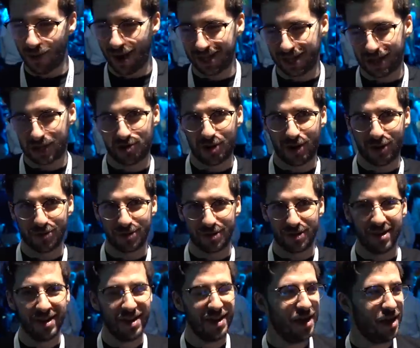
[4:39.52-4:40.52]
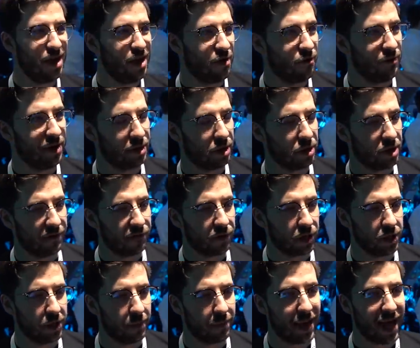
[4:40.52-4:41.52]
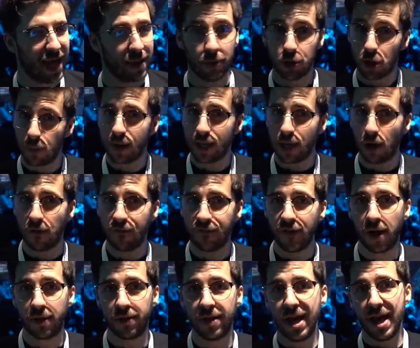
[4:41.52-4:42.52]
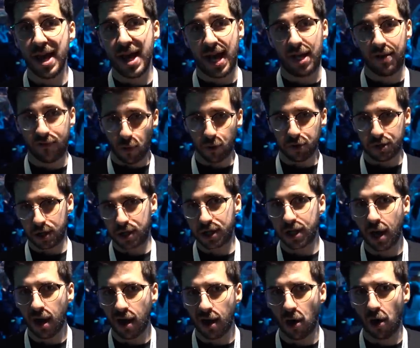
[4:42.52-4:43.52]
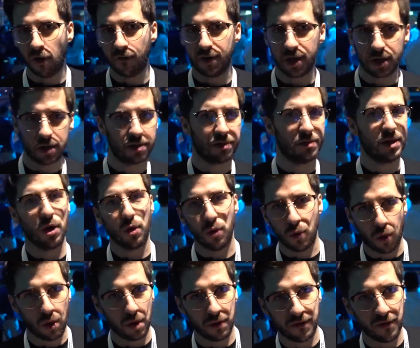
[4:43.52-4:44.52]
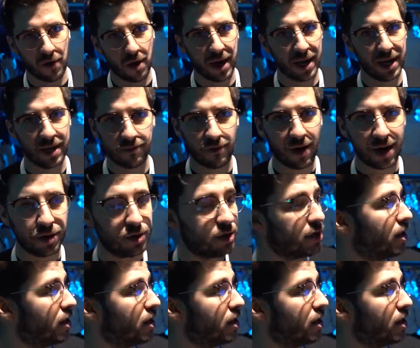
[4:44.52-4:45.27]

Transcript: so I kind of struggle to reach shifters in the back, but it should be a lot of fun. And of course, the star of this little qualifying and race